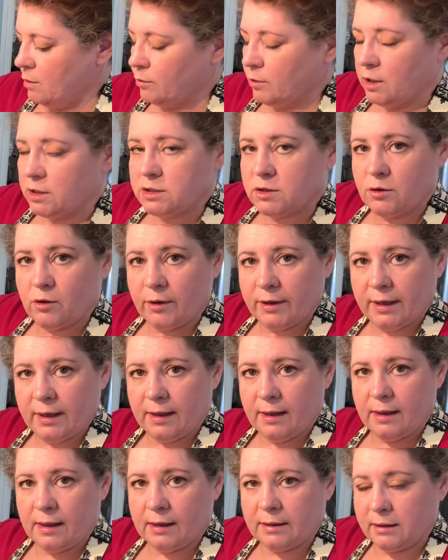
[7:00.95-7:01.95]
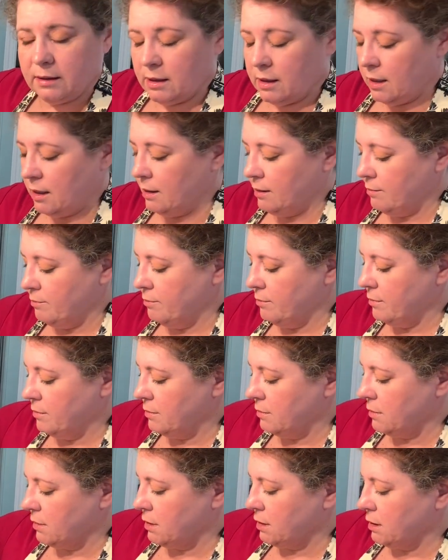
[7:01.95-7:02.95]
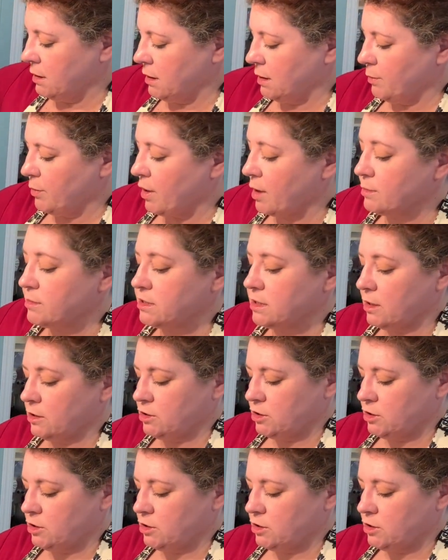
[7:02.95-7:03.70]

we're also going to add parmesan